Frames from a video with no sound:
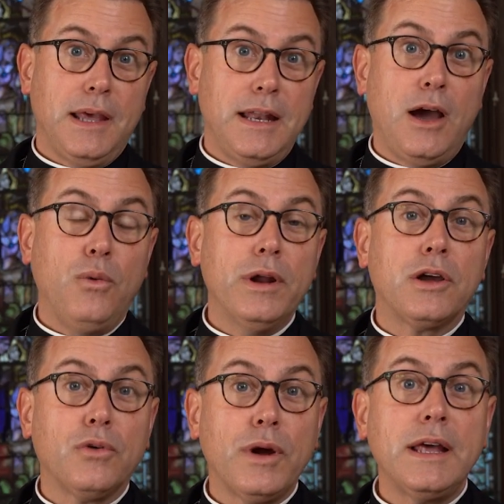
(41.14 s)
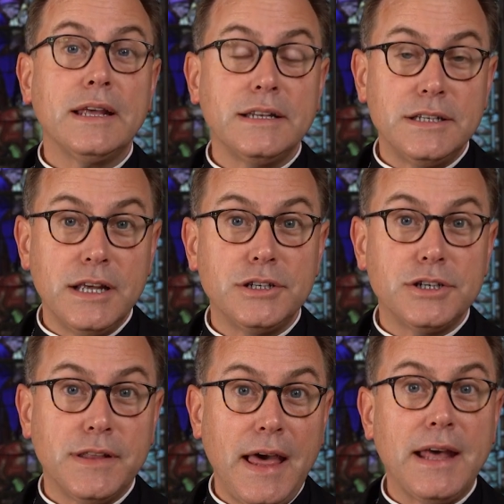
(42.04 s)
Now, what a great
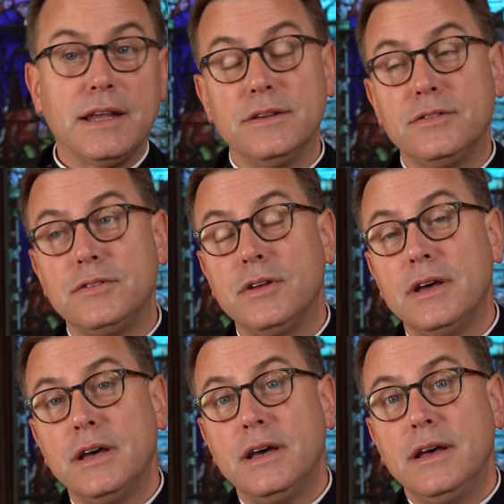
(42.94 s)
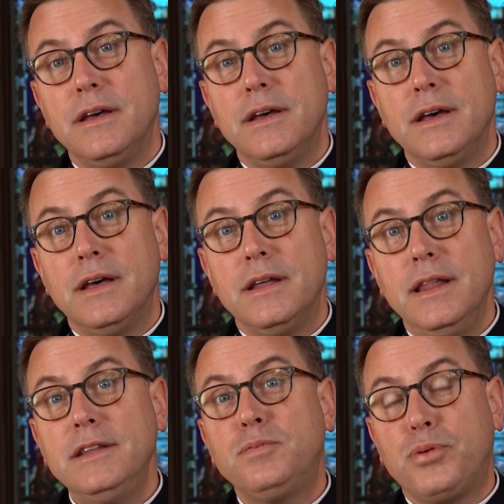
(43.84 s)
intention that is.
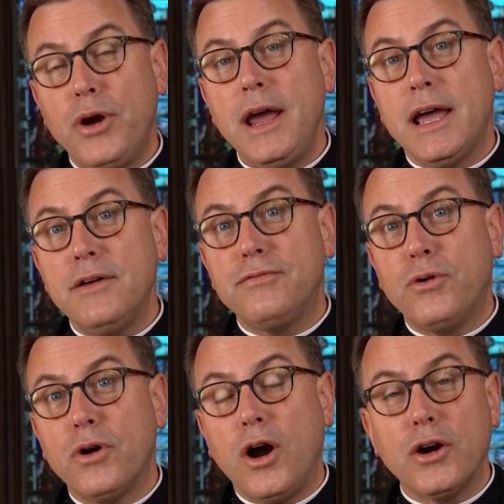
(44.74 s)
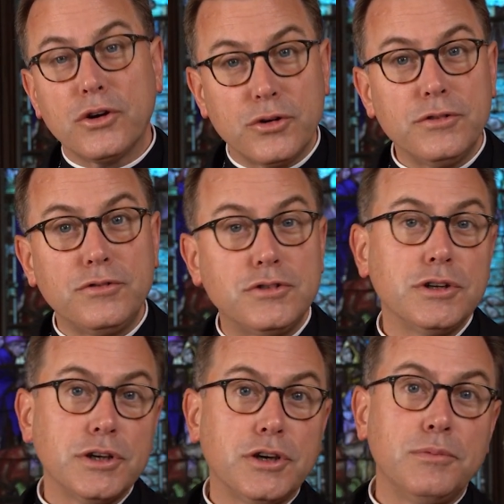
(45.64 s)
Let's pray for our
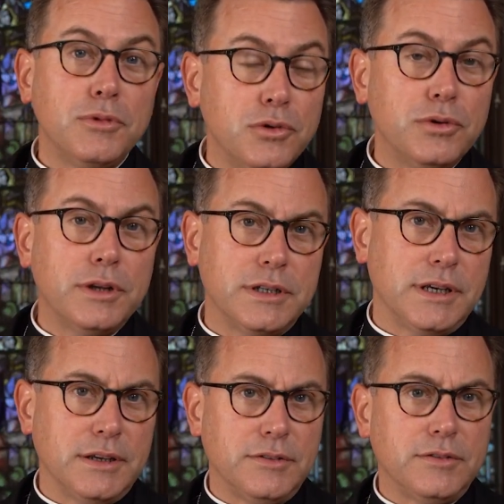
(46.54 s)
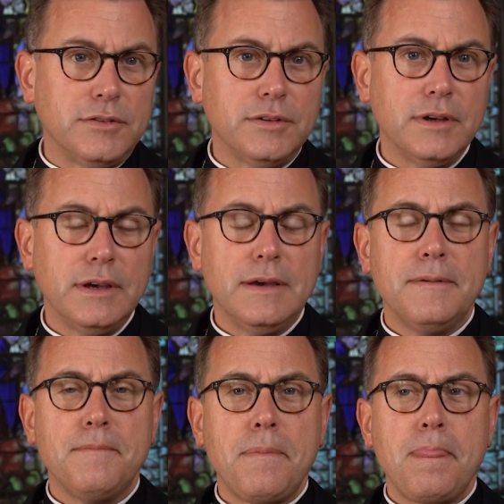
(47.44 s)
Christian communities
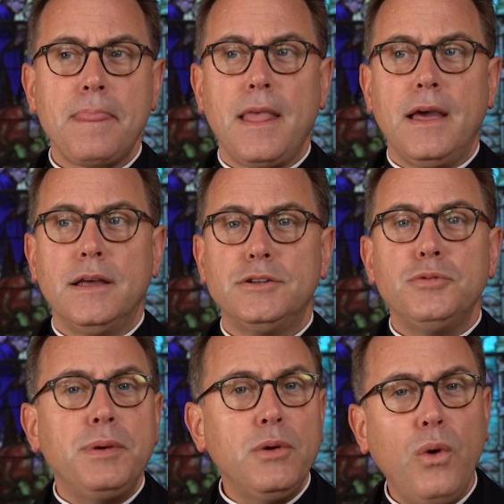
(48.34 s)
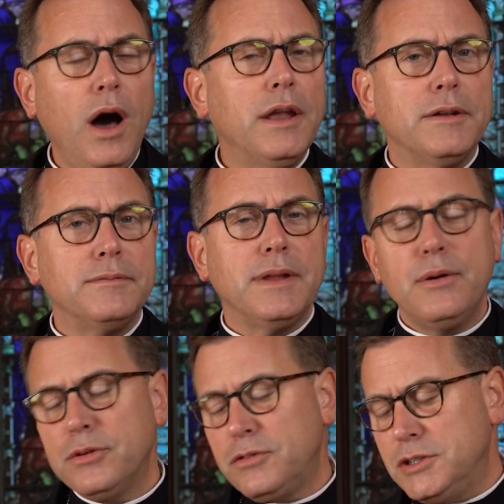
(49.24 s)
to be one.
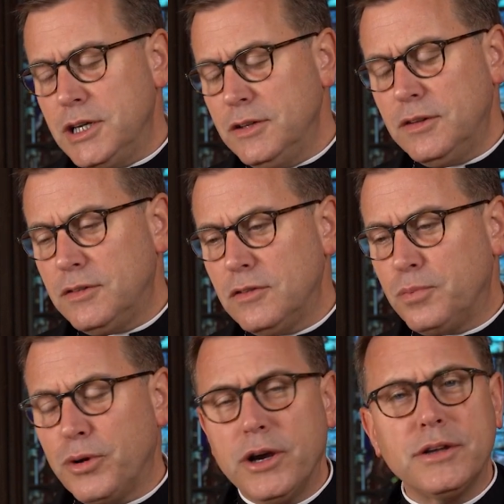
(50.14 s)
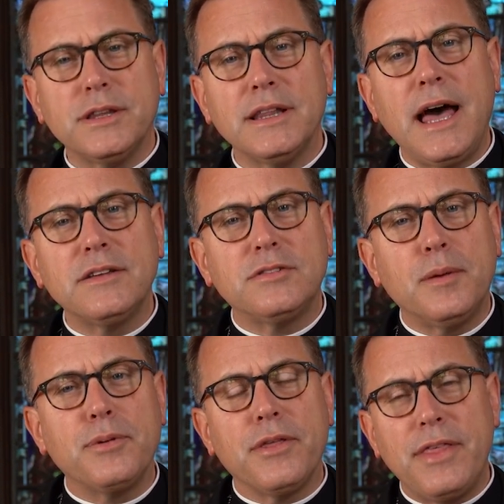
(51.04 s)
That was Jesus' prayer at the Last
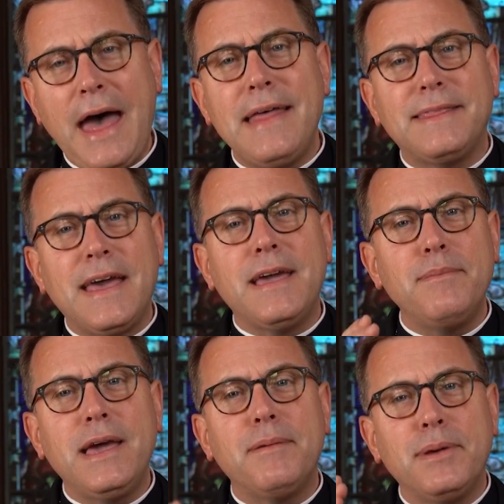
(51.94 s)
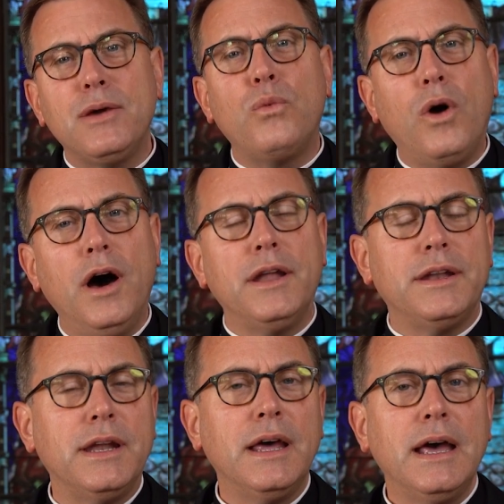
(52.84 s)
Supper, that they may be
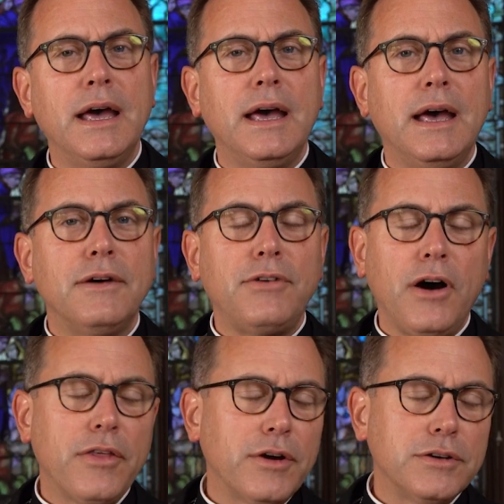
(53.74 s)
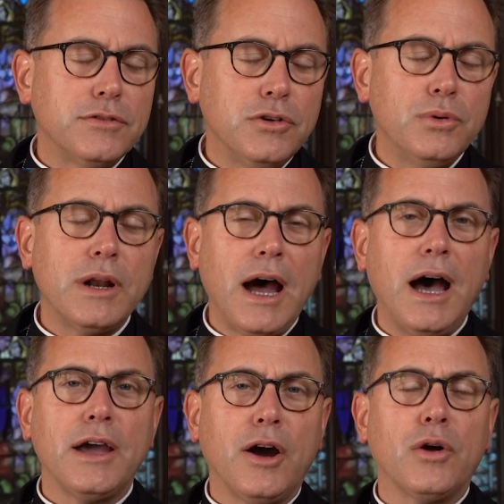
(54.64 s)
one, Father, as you and
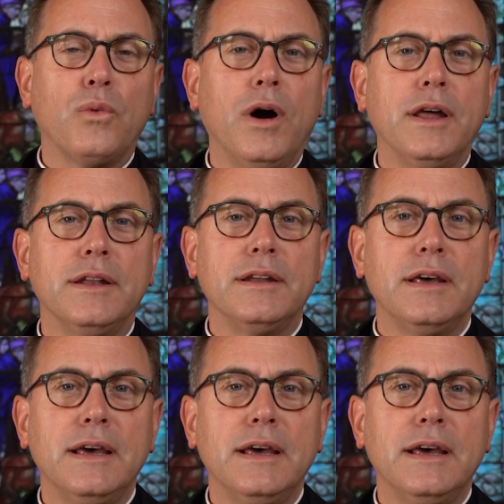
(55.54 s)
I are one.